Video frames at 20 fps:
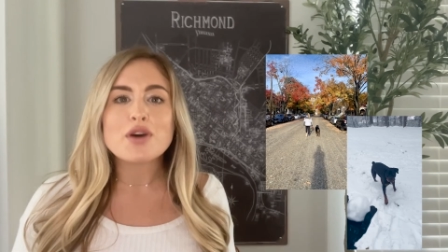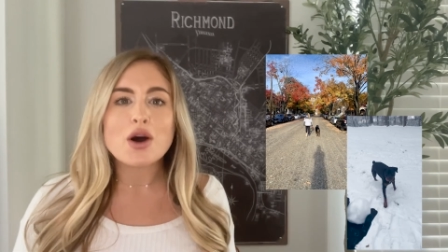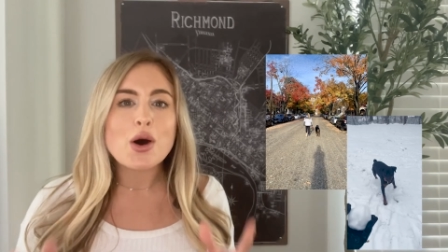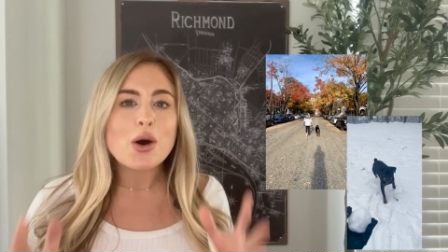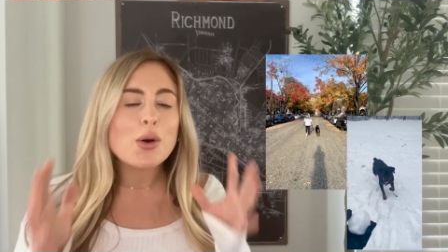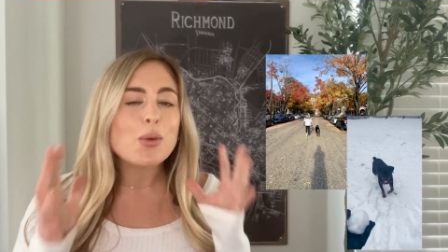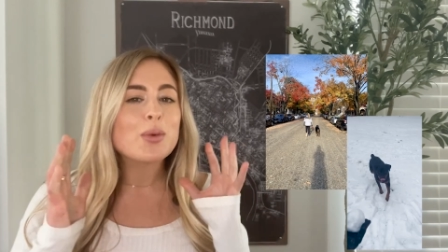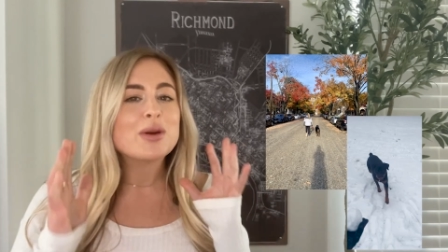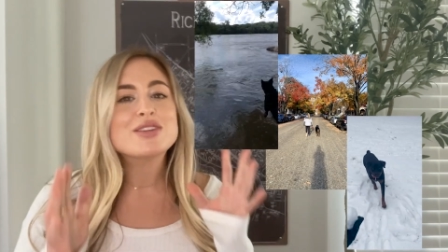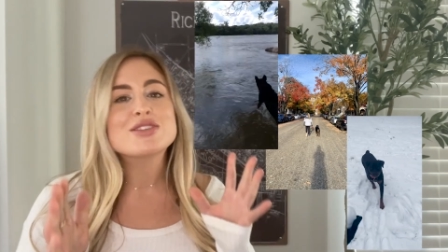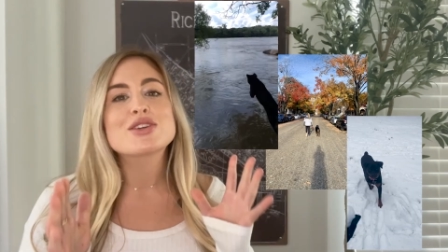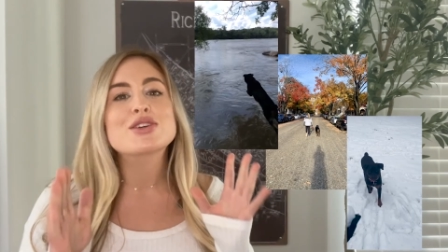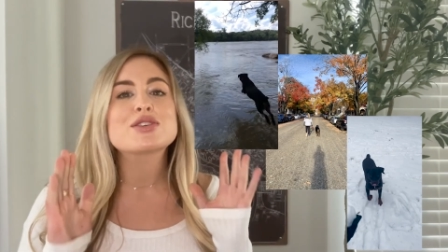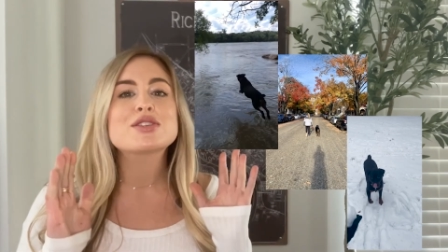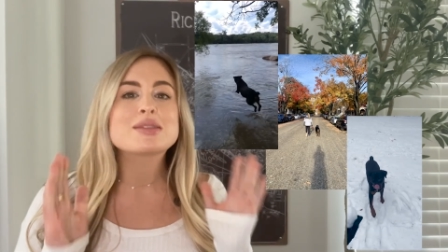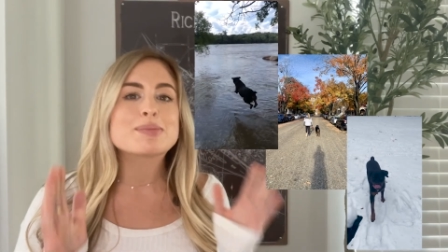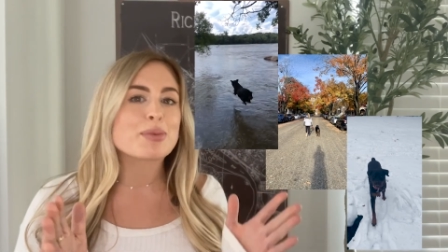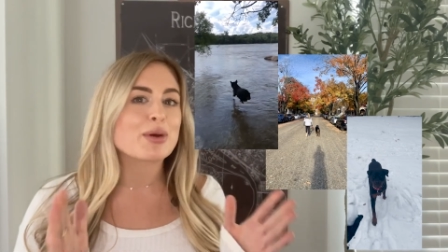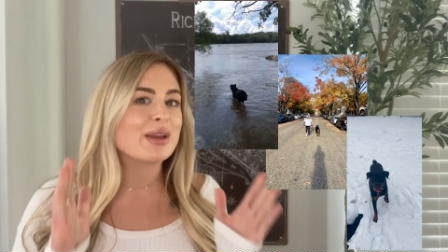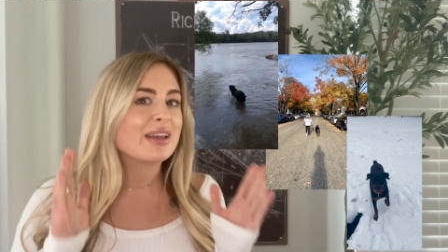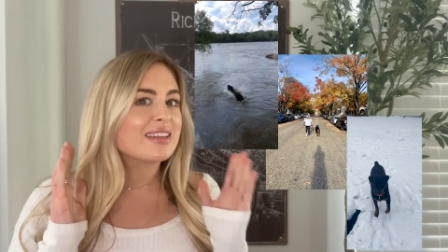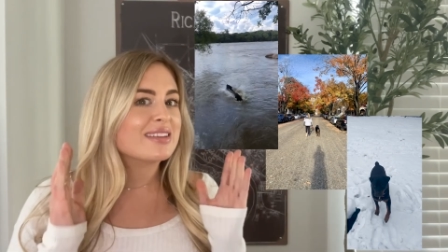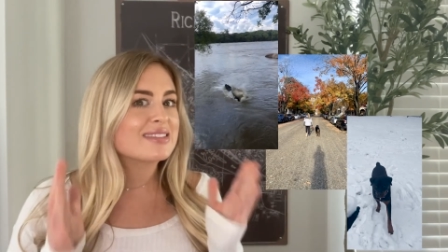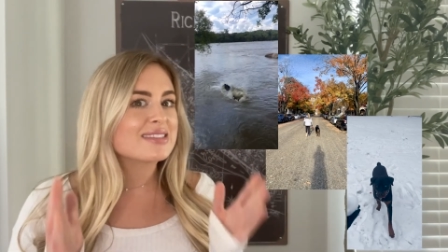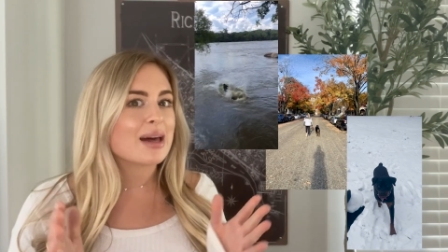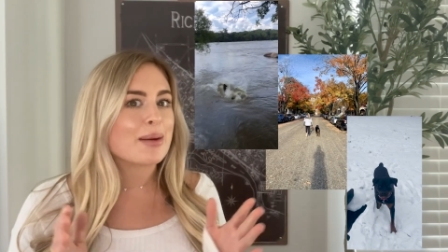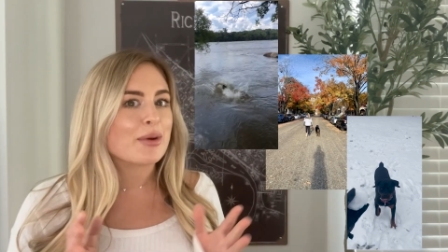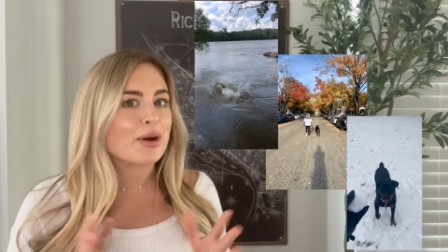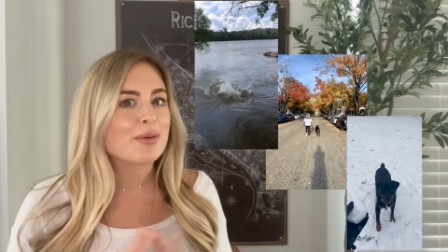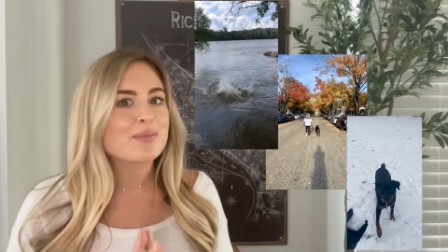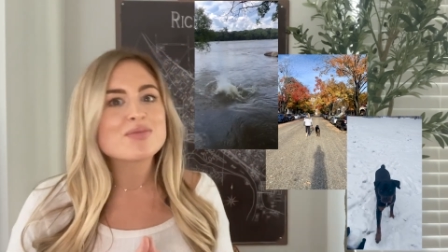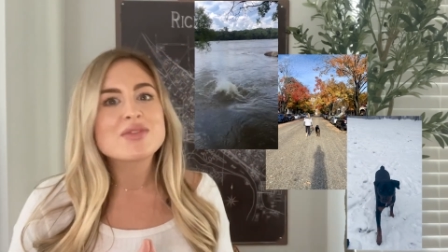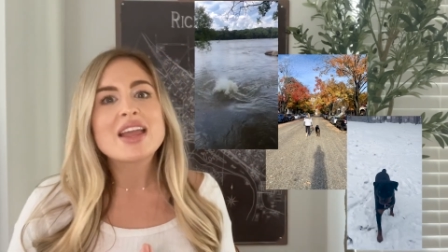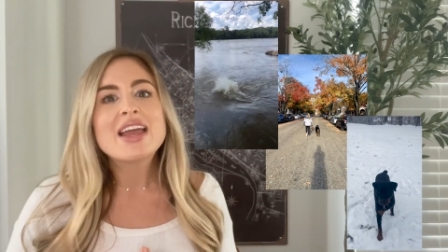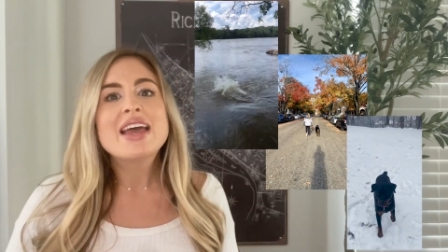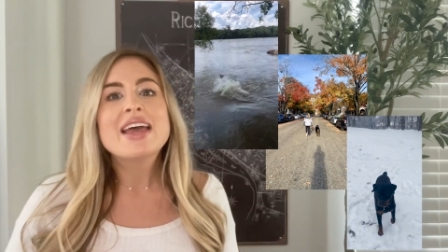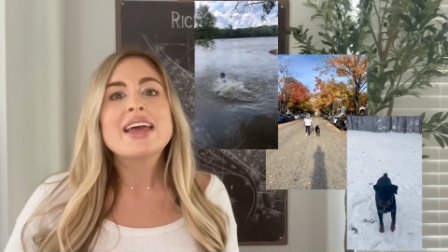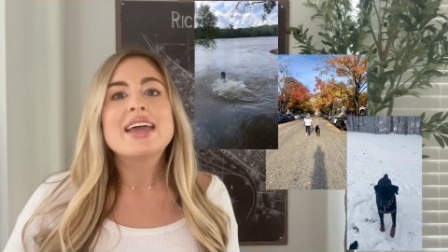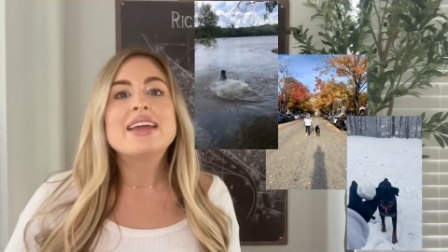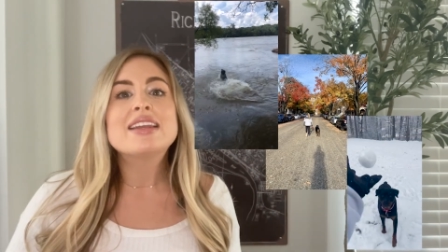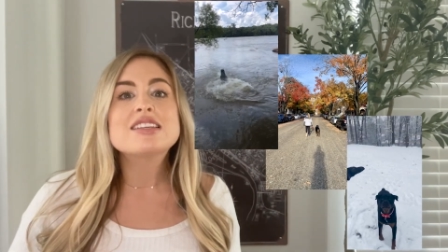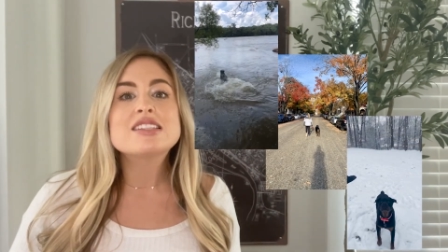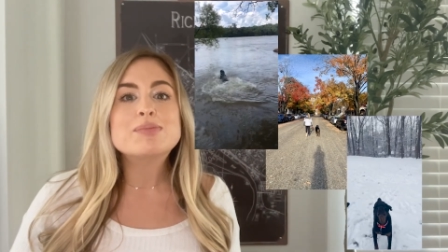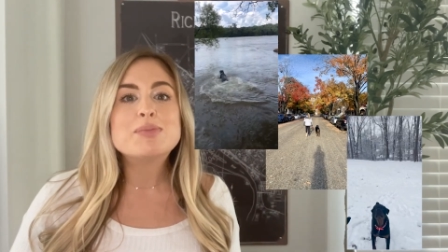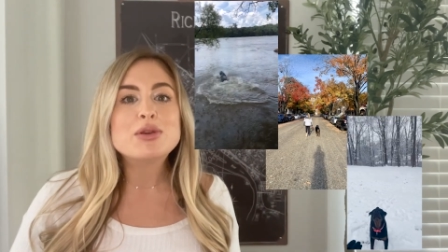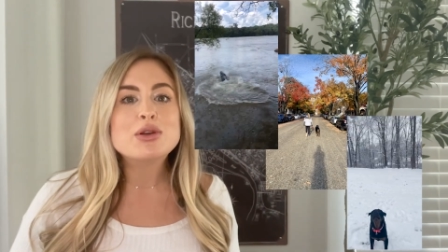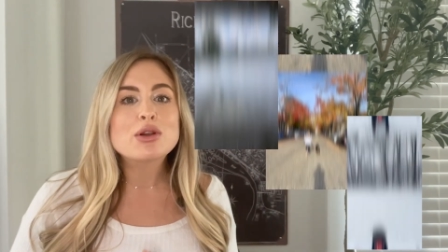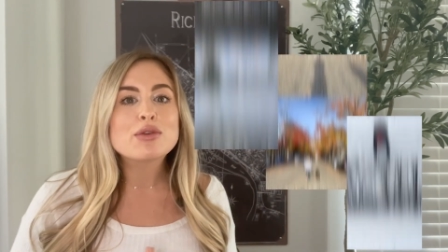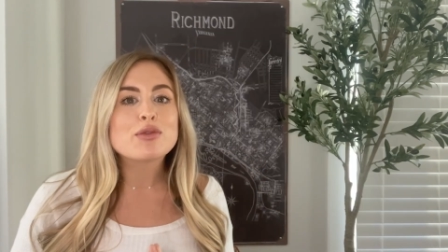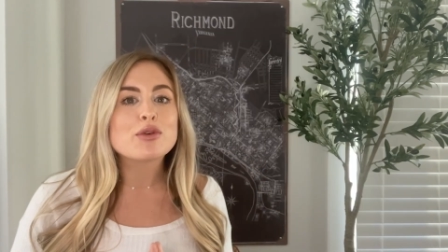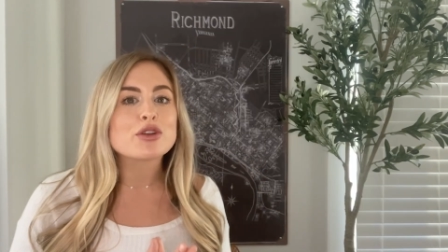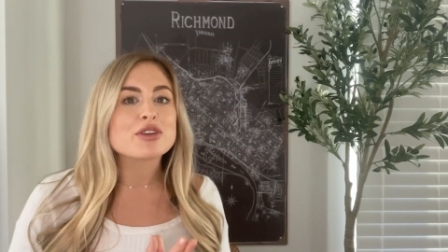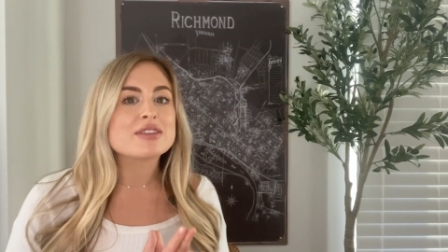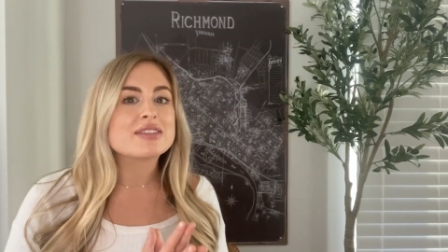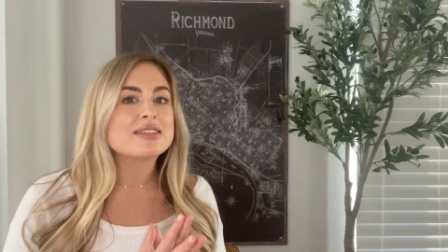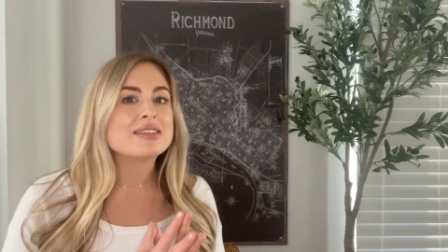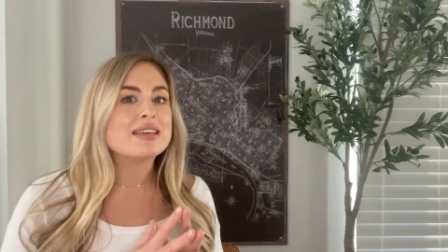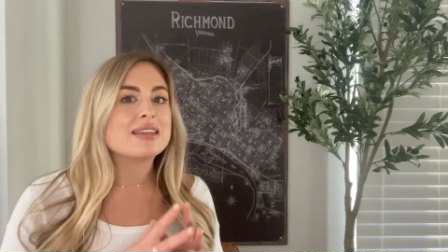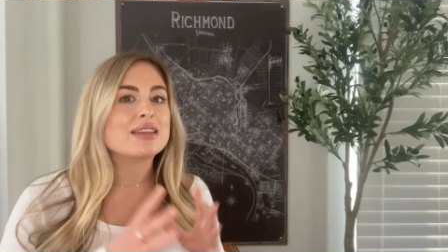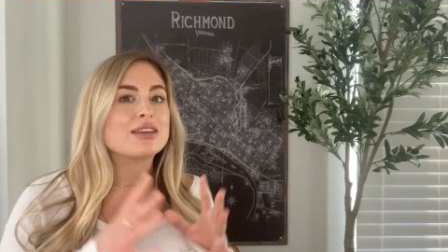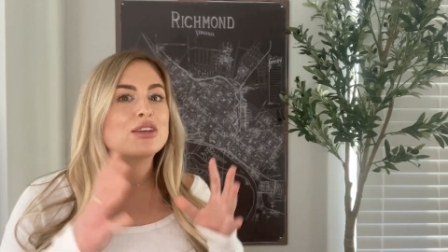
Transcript: fall, winter, spring, and summer. It is beautiful to see the